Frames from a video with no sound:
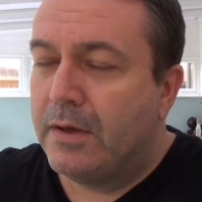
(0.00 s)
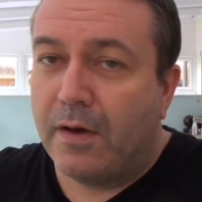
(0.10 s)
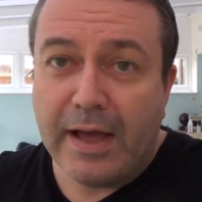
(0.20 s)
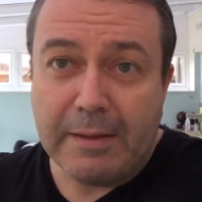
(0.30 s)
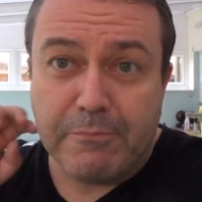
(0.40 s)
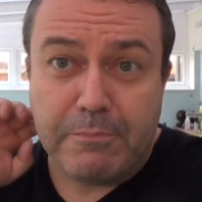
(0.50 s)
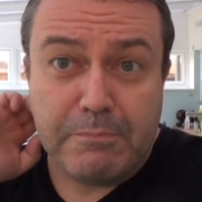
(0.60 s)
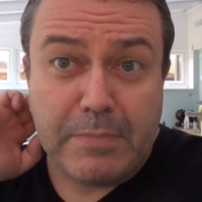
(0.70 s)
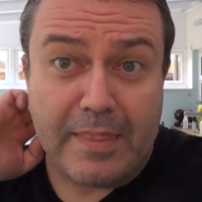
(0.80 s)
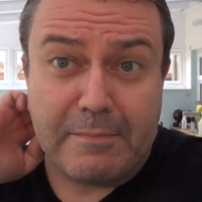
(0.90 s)
I'm
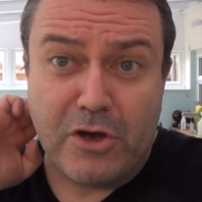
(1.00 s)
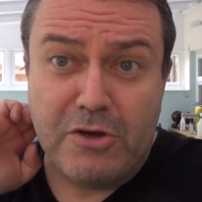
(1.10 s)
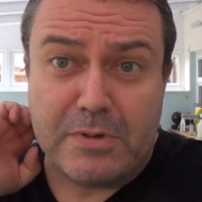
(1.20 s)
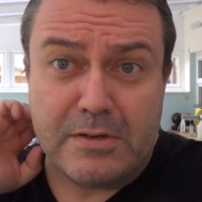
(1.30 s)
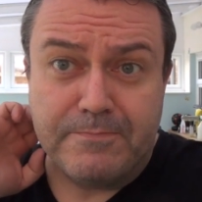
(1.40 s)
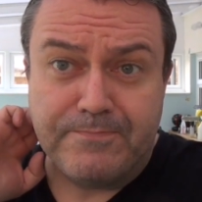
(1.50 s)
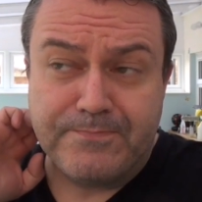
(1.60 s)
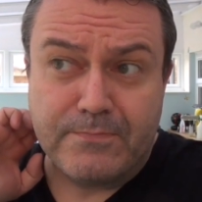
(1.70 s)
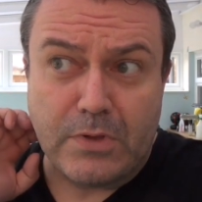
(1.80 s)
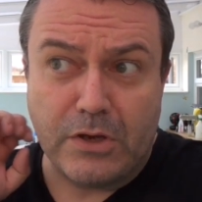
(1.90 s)
at the moment
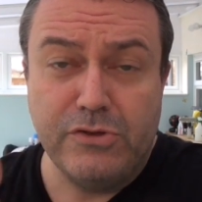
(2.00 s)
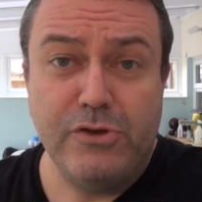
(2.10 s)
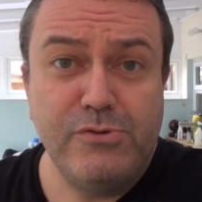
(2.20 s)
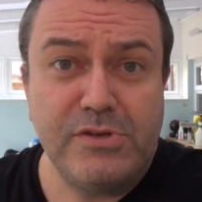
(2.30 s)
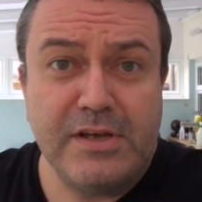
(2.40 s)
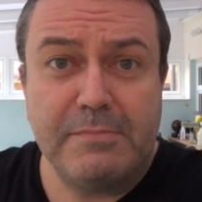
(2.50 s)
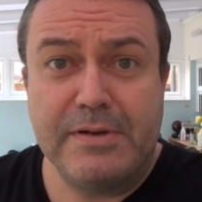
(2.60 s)
using up